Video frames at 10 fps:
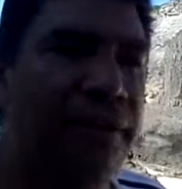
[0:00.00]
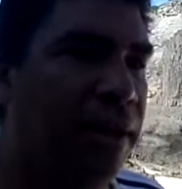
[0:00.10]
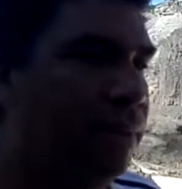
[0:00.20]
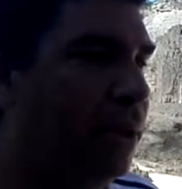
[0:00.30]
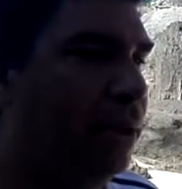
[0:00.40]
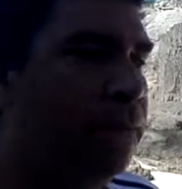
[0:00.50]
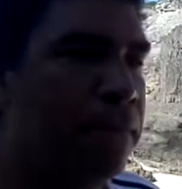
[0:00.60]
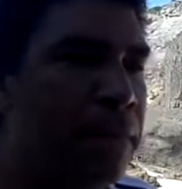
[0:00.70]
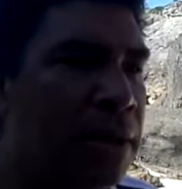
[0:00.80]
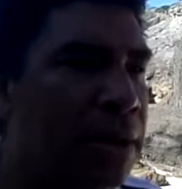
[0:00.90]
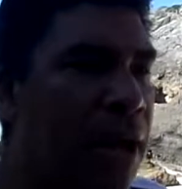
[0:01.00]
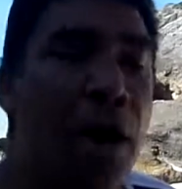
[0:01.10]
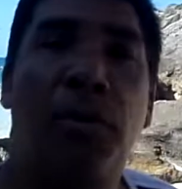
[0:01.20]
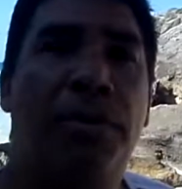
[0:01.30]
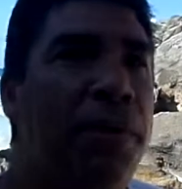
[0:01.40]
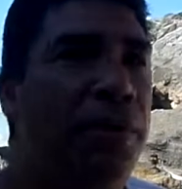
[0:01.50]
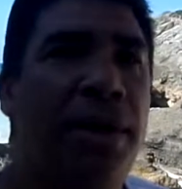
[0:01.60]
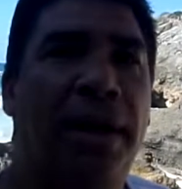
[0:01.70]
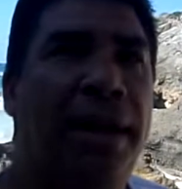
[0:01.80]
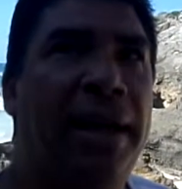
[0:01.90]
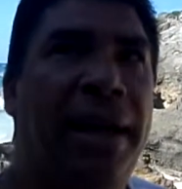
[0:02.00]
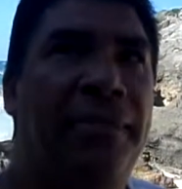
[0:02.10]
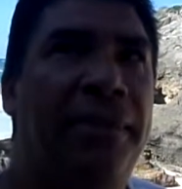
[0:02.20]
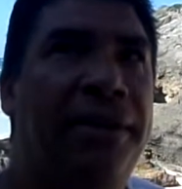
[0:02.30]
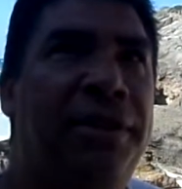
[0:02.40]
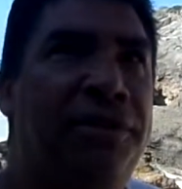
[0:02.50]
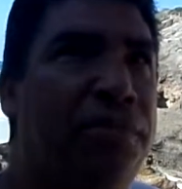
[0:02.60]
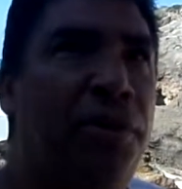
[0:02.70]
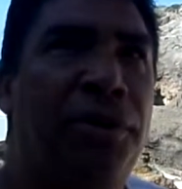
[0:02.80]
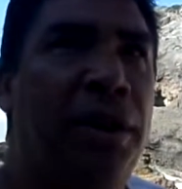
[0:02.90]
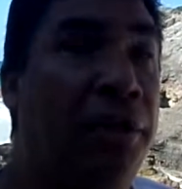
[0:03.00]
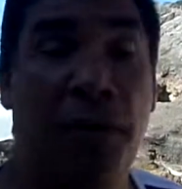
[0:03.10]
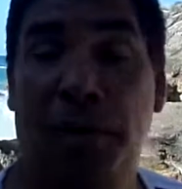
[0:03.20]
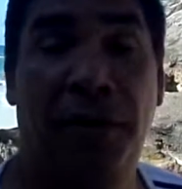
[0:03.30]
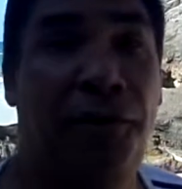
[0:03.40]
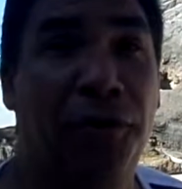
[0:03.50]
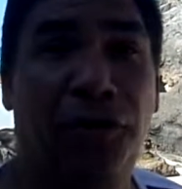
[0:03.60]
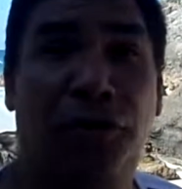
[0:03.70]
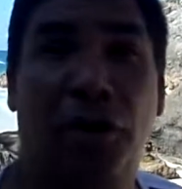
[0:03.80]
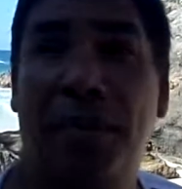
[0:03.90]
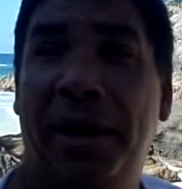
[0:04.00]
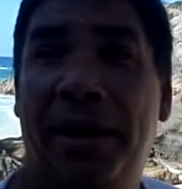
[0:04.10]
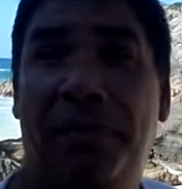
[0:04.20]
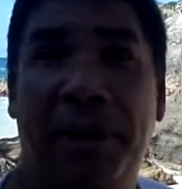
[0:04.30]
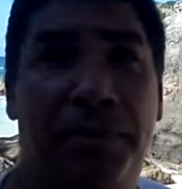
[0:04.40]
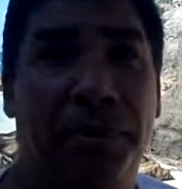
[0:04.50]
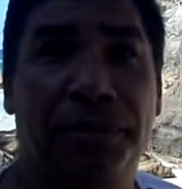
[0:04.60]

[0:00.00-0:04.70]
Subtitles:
I mean, I wouldn't be where I am at this point if it weren't for so many people.